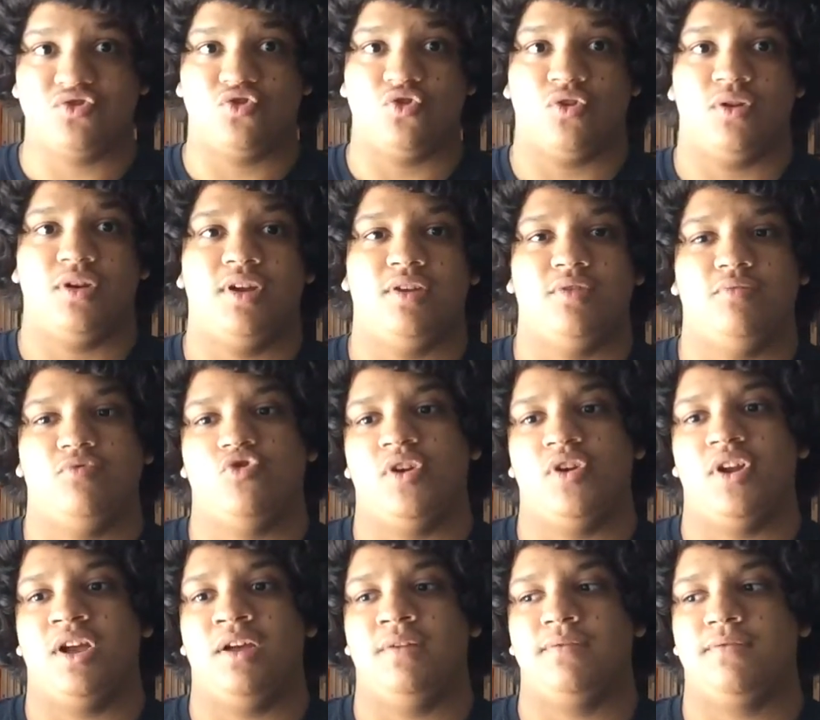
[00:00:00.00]

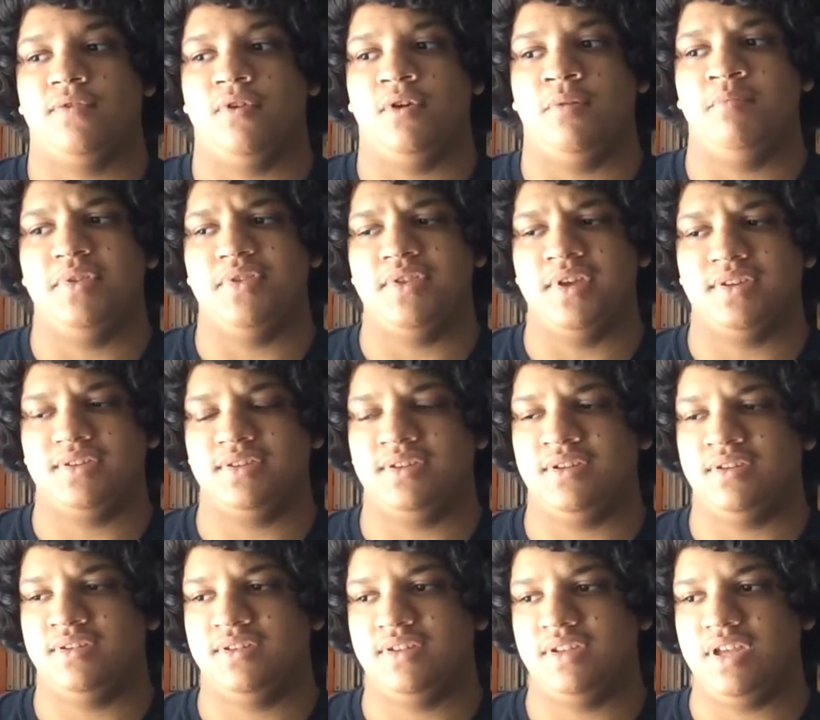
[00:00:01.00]
trade-off from
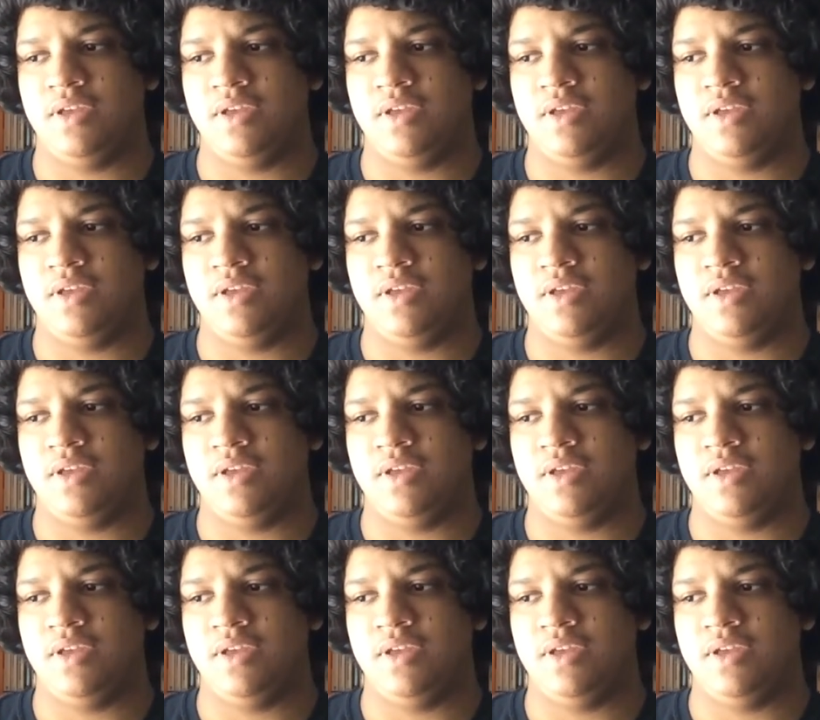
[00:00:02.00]
Bethesda's